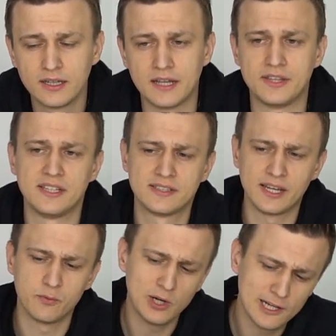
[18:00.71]
And they
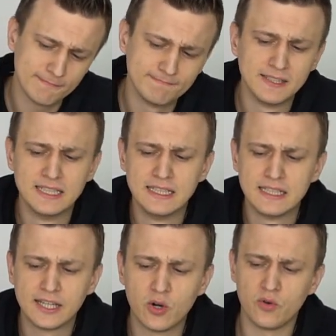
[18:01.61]
say, well,
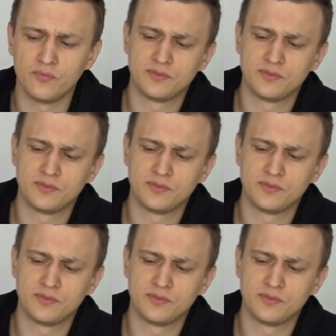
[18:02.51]
you know,